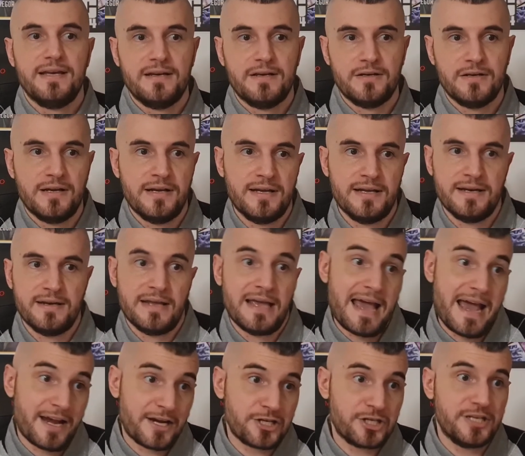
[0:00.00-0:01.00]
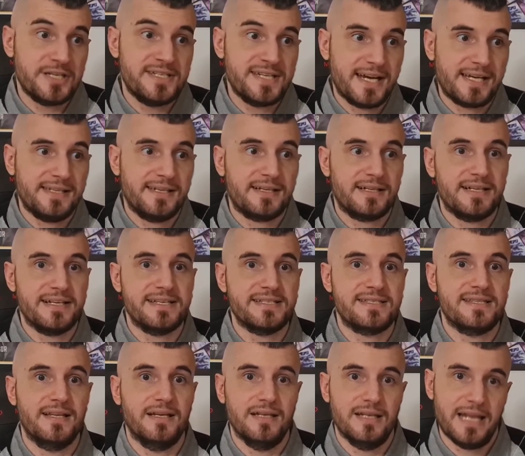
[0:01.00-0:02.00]
and actually technically
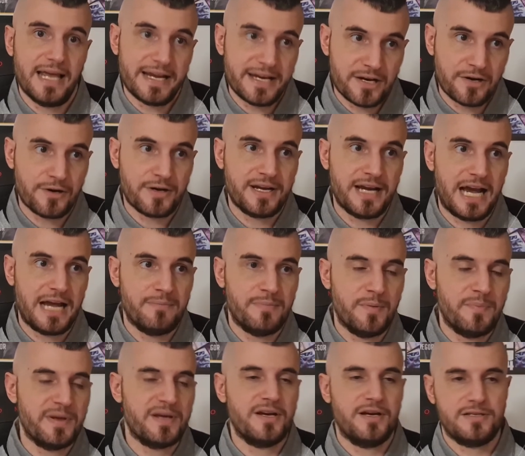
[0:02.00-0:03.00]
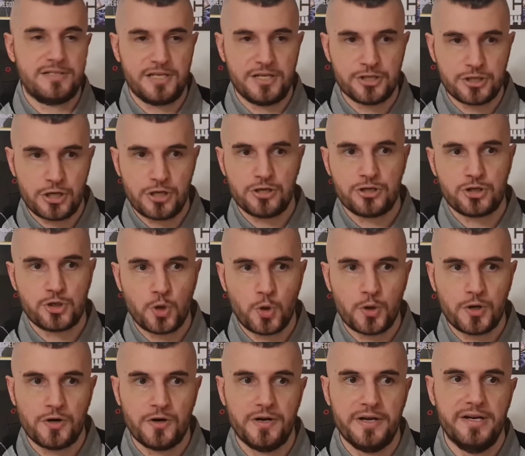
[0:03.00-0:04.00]
is the lighter guy, but because he's
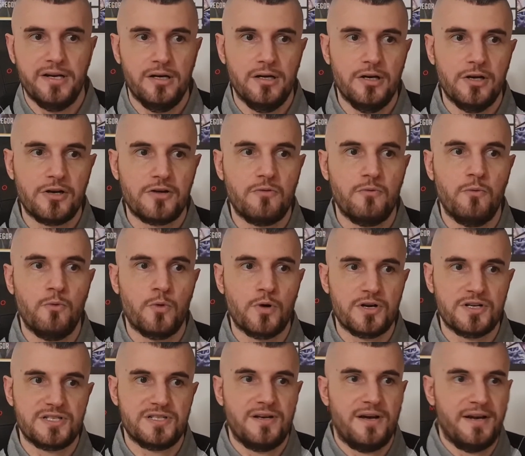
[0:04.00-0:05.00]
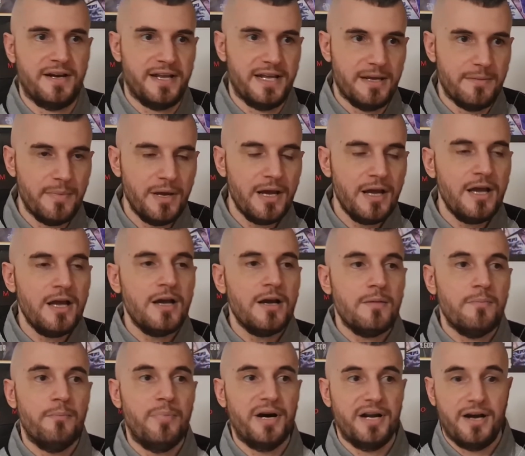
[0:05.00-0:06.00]
shorter, it'll look worse on him.
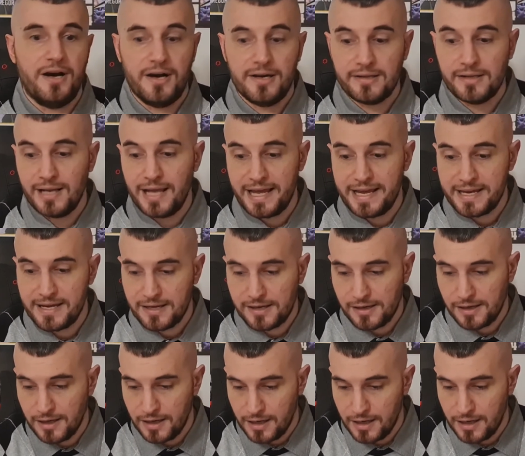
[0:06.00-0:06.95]
But unlike